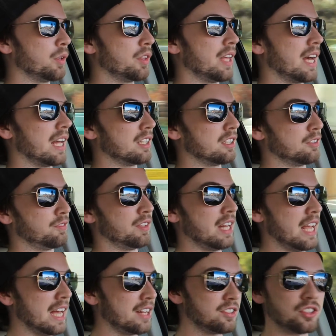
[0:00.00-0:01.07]
with that is if it
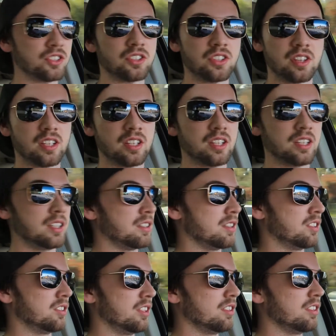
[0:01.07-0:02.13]
enters
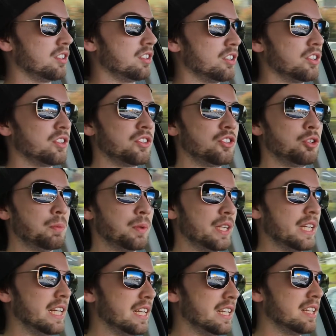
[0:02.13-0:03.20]
the cylinder
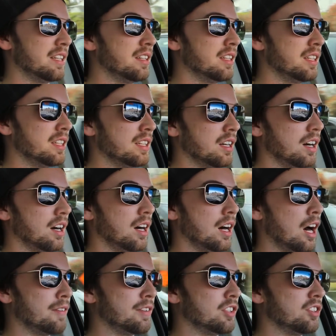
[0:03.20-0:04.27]
superheated,
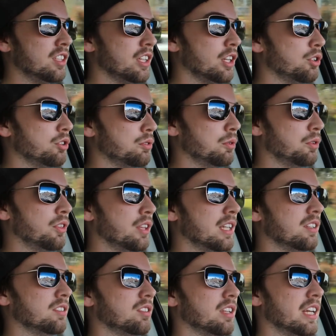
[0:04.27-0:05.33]
obviously it goes through
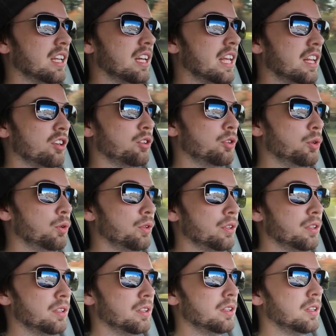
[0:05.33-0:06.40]
things like an intercooler